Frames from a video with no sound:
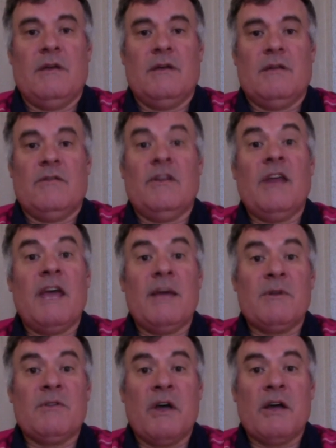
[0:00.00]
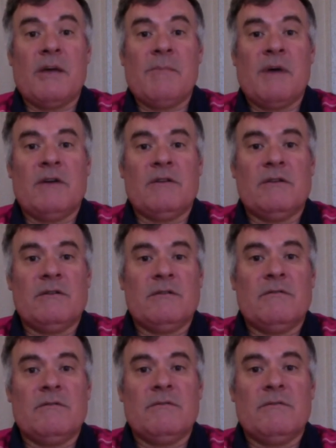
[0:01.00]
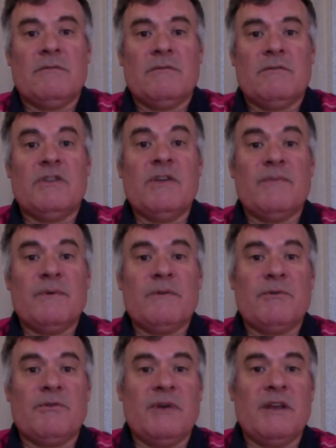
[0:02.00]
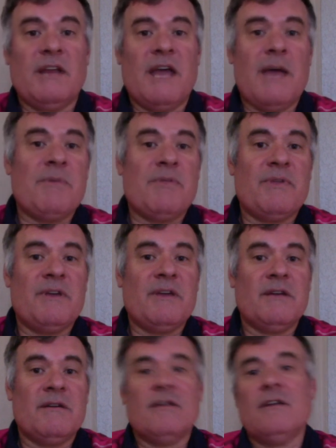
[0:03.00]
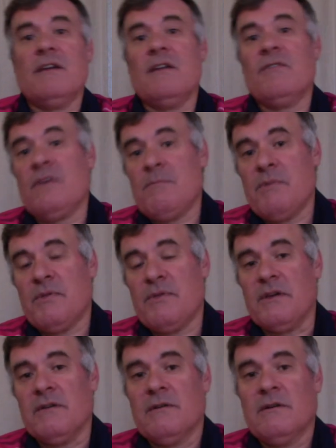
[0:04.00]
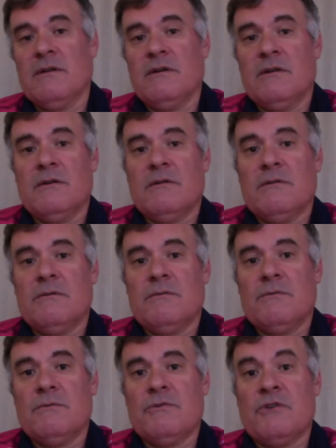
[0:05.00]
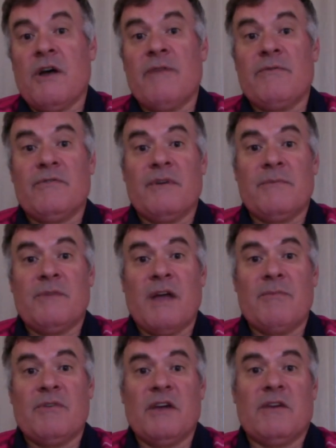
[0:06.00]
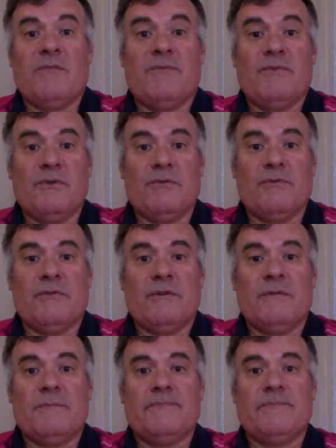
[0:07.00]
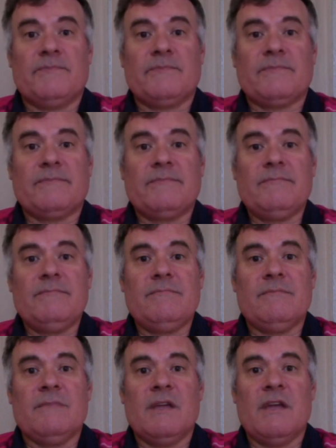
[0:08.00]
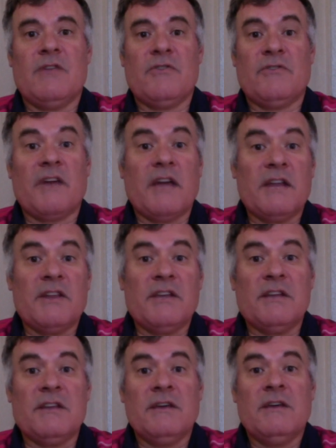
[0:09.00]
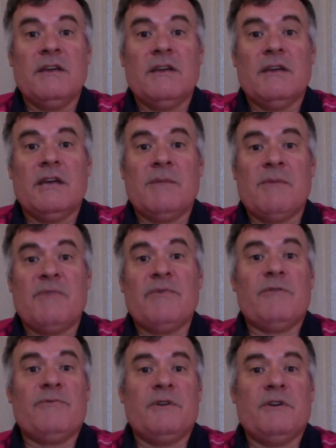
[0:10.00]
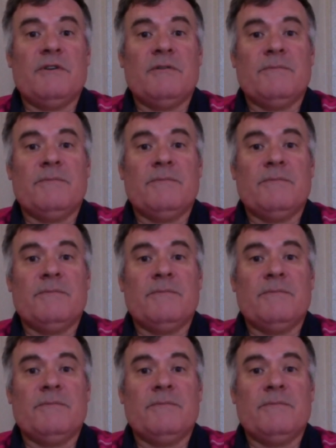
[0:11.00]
Today I'm going to talk about the difference between empathy and sympathy, which often sometimes get confused. And just like I did in my first video,